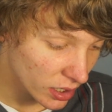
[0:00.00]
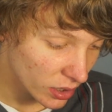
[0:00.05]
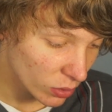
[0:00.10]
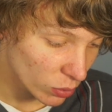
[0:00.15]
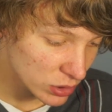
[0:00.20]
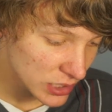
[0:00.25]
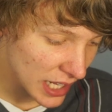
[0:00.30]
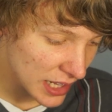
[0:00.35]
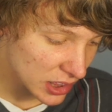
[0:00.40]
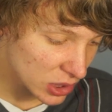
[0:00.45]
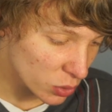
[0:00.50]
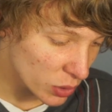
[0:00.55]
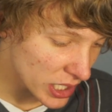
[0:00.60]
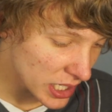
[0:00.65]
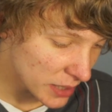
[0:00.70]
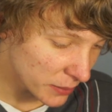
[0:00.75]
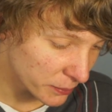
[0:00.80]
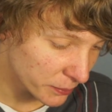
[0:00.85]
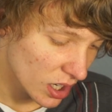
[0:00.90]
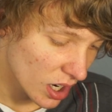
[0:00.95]
Was that three?
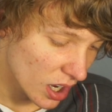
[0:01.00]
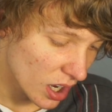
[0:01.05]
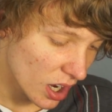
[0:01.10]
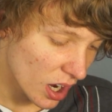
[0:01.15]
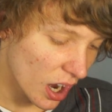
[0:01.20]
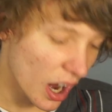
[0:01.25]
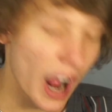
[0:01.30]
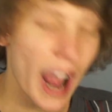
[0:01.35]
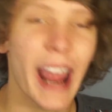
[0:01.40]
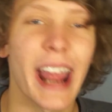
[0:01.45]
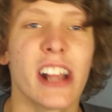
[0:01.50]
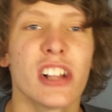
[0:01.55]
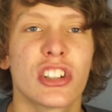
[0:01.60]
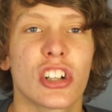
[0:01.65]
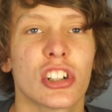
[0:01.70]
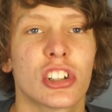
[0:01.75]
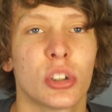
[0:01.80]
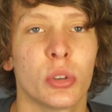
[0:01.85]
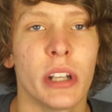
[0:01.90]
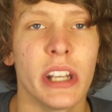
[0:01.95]
I
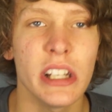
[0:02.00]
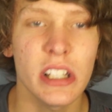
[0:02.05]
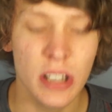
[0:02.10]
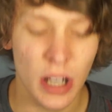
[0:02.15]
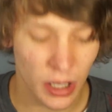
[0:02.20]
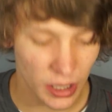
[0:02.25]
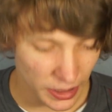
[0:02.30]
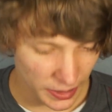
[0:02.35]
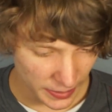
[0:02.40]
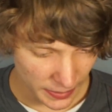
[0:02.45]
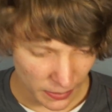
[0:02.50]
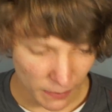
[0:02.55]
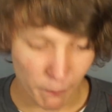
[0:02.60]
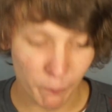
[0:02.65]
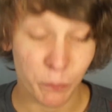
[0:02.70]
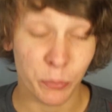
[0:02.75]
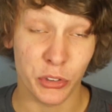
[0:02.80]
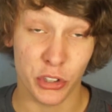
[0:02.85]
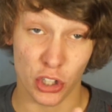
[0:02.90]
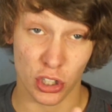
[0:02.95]
answered three.
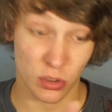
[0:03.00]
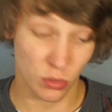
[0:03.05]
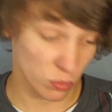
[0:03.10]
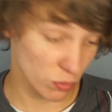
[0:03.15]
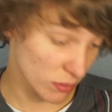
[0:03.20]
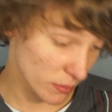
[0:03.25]
Just...